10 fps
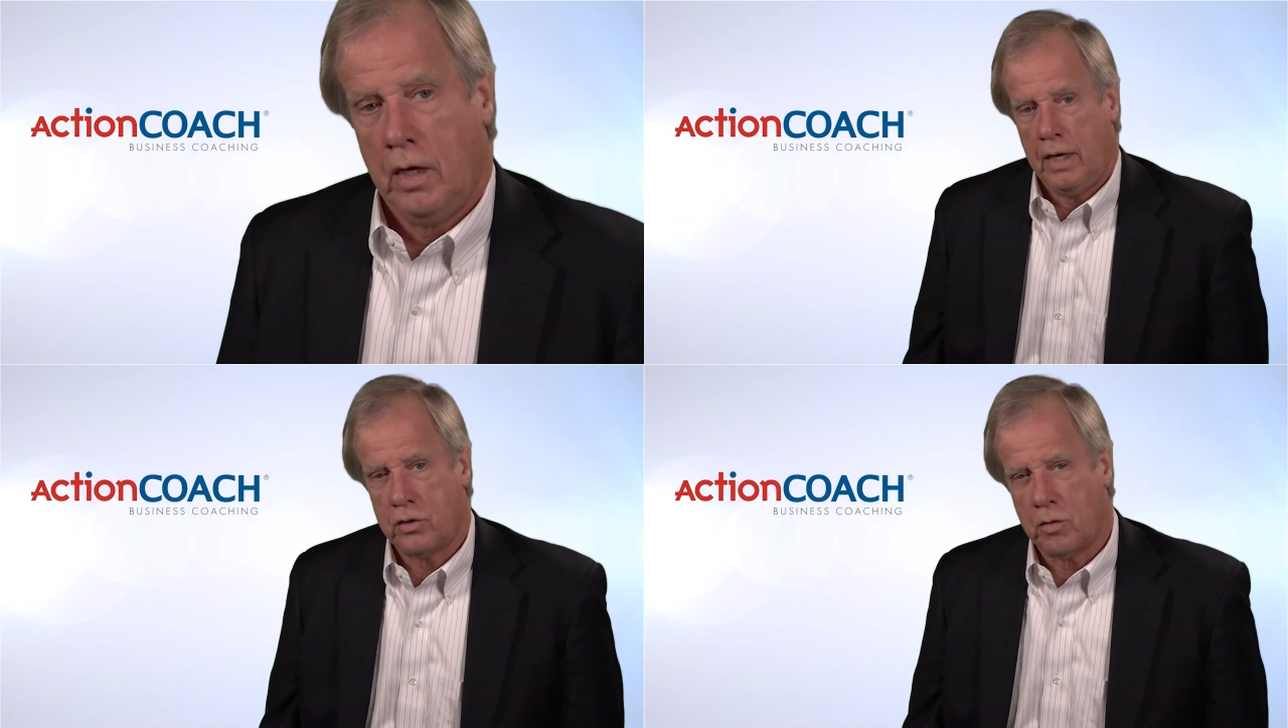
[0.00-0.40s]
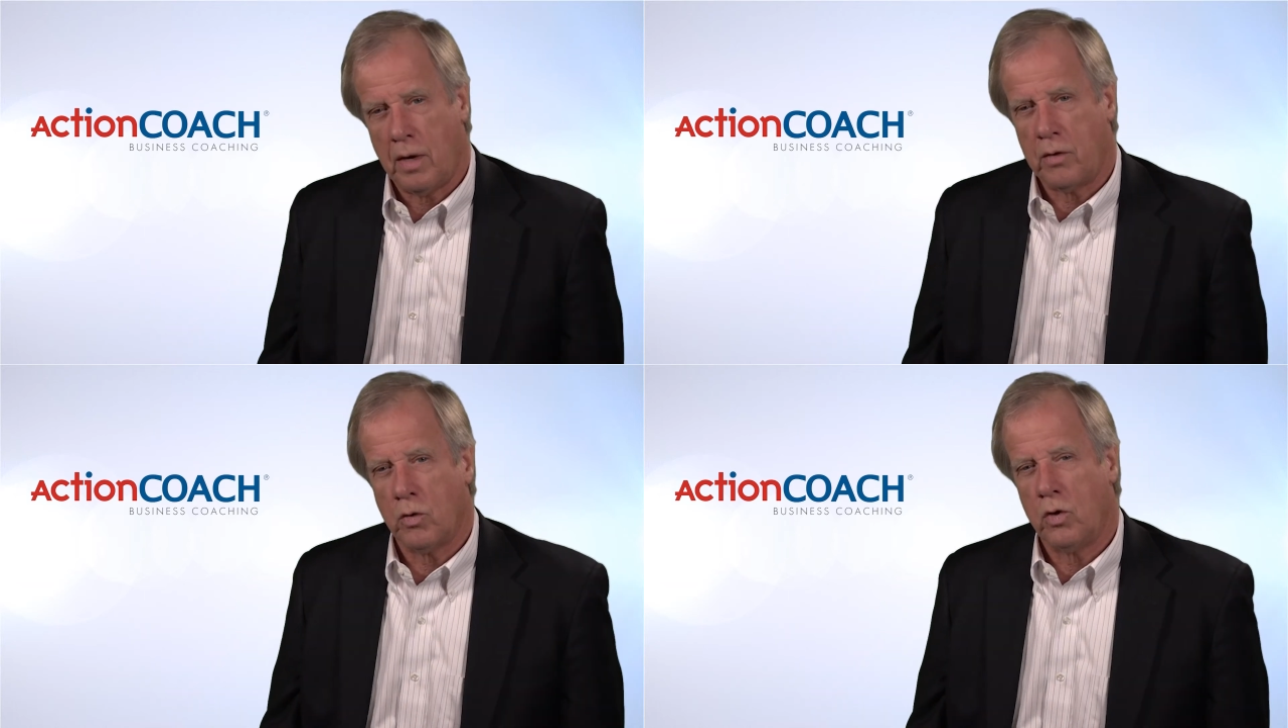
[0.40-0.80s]
and so
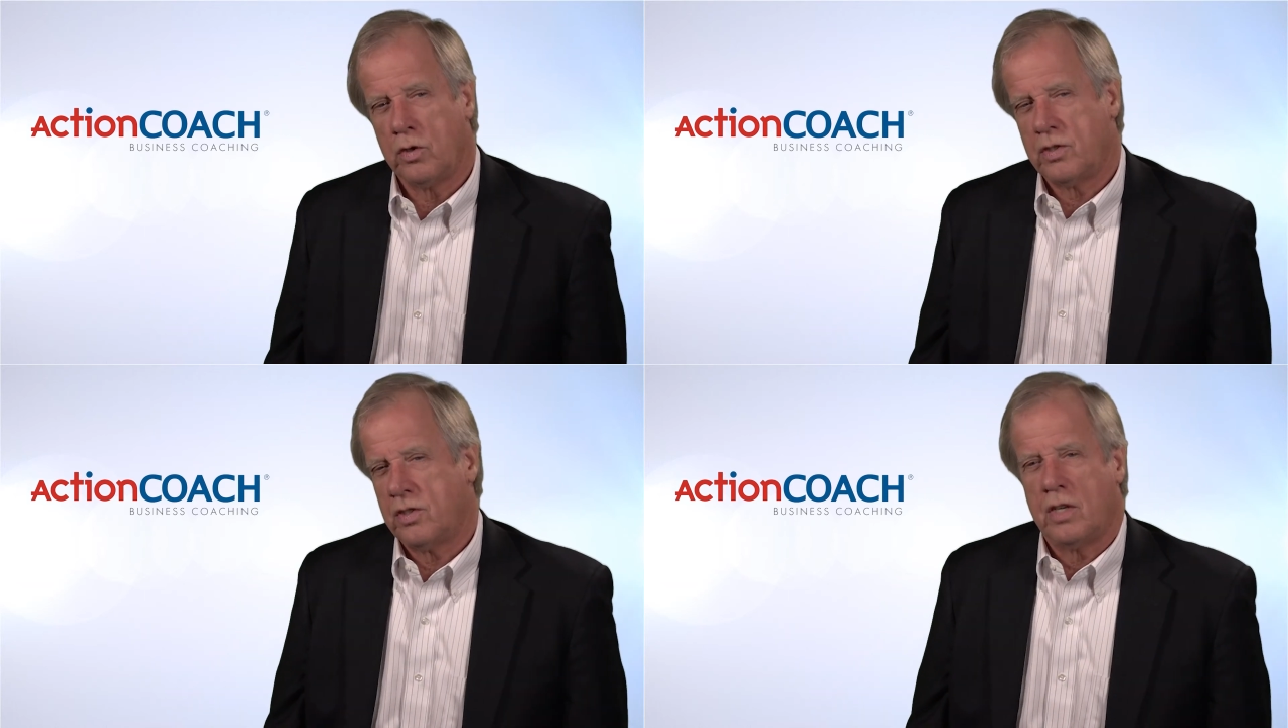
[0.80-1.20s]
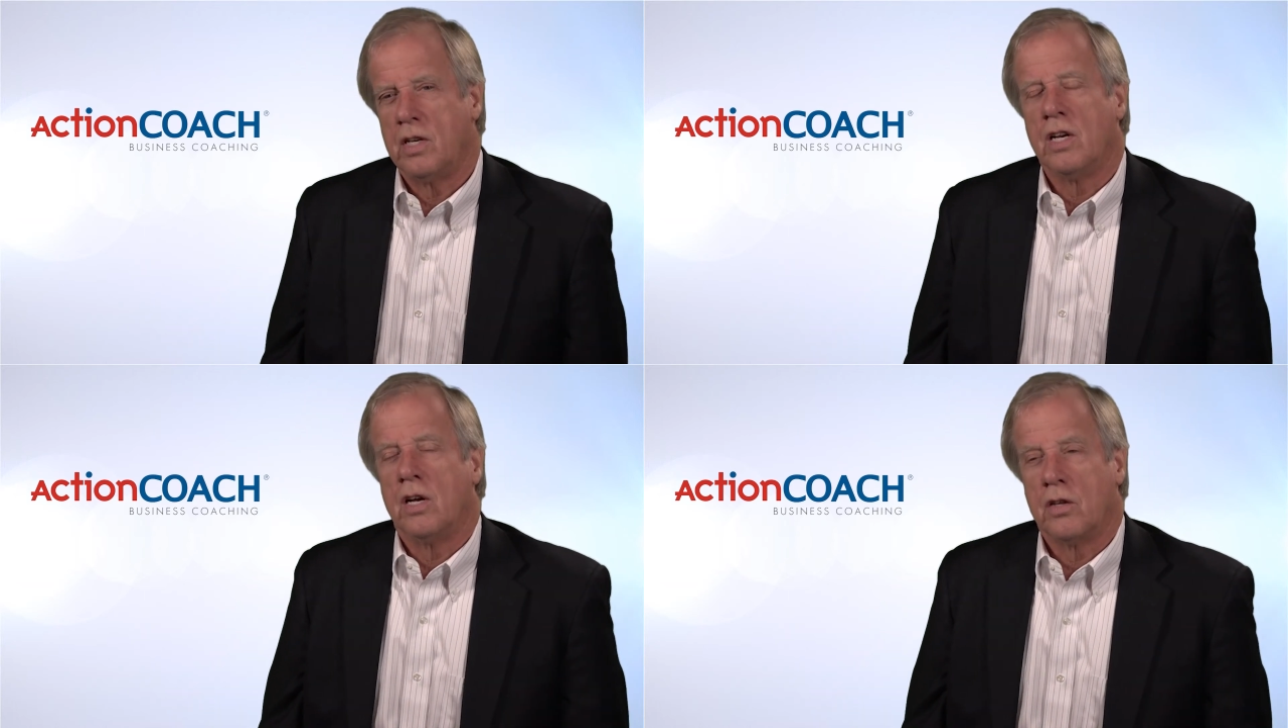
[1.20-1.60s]
my role is to say,
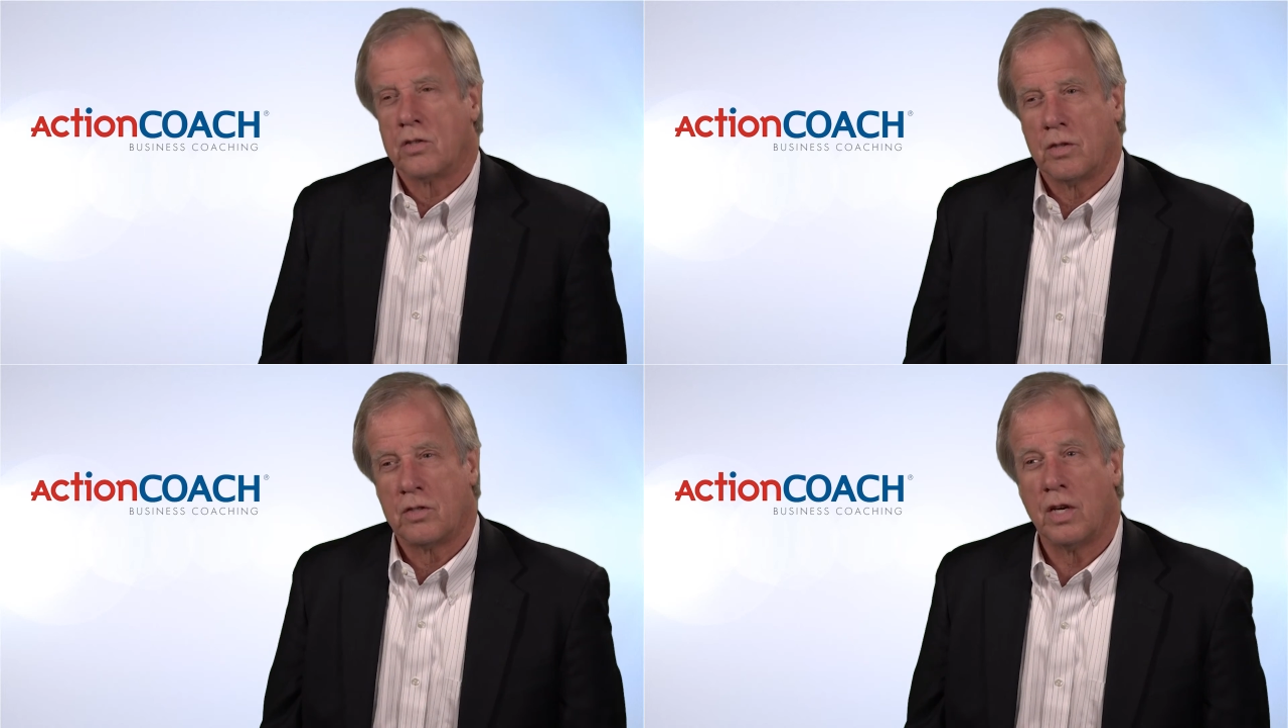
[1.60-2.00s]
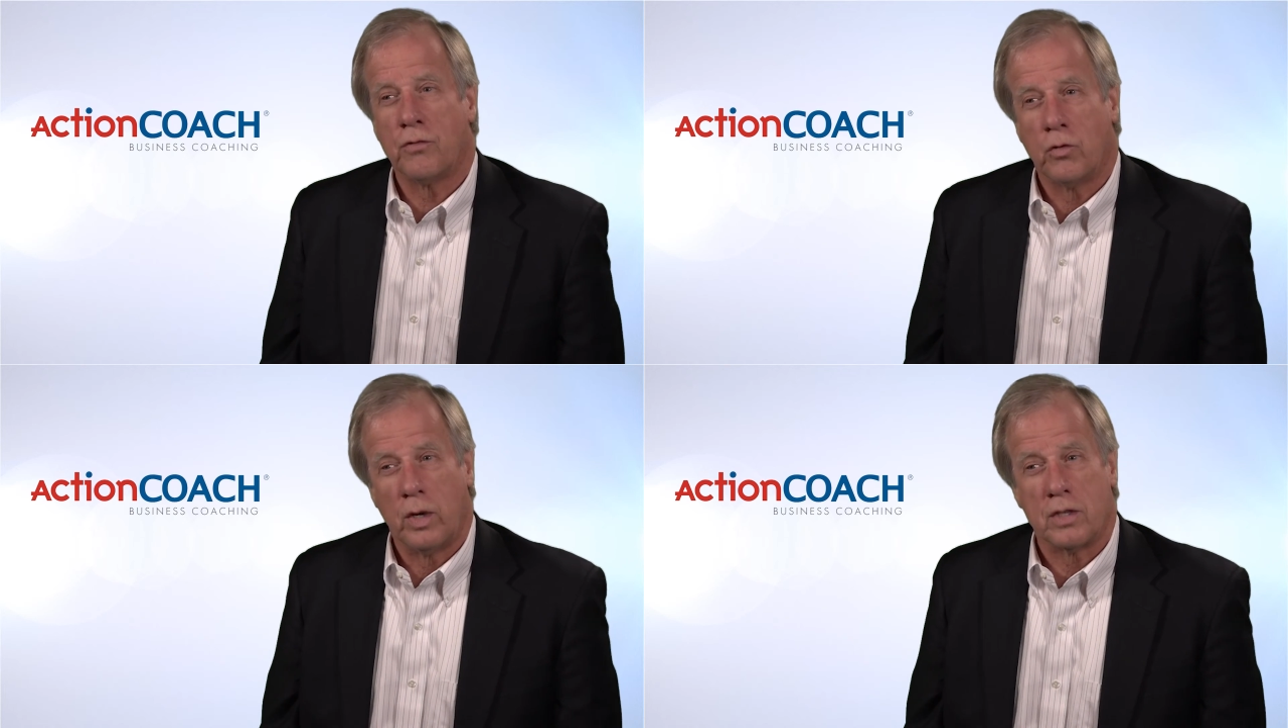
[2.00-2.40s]
no, no, there's a
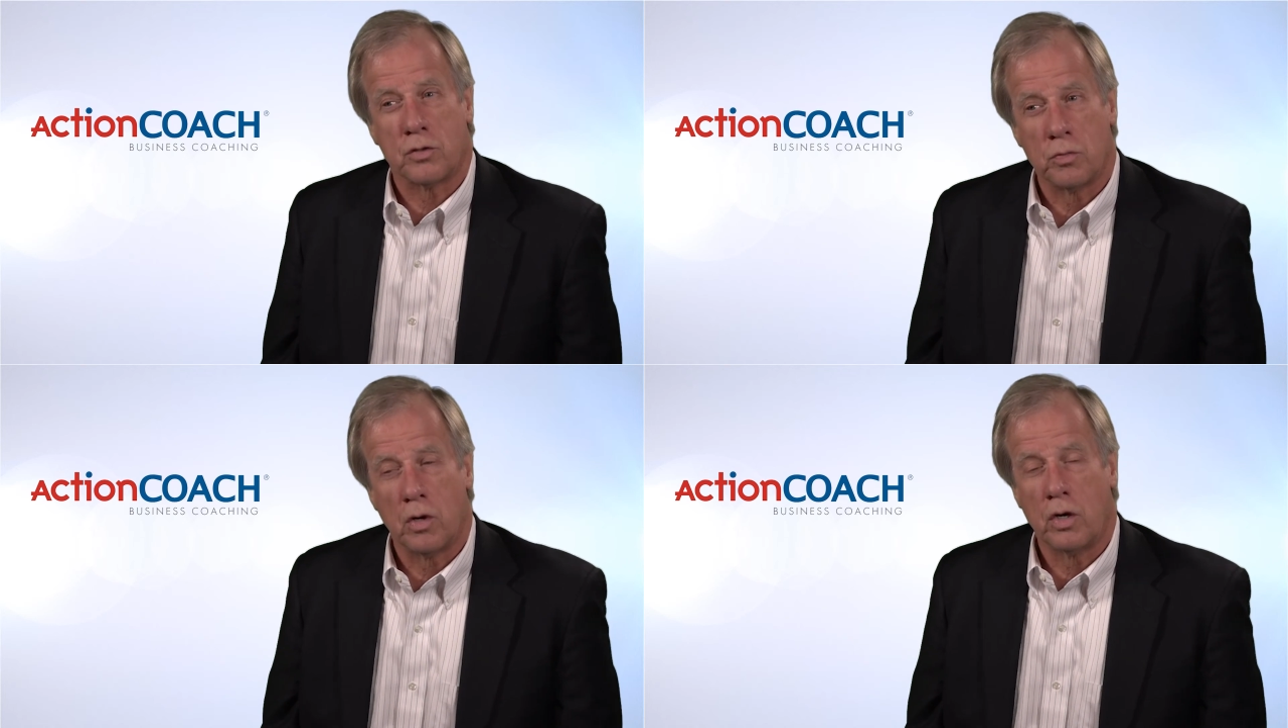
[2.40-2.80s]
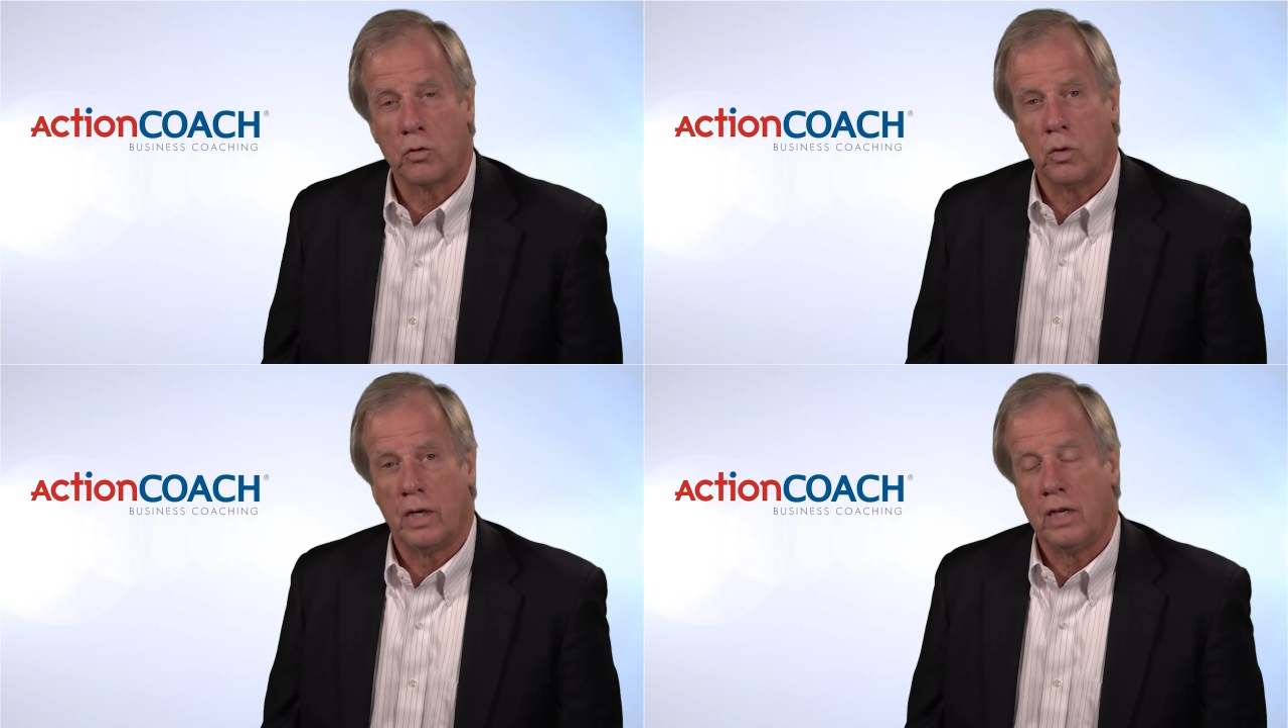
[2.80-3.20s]
different way, a smarter way.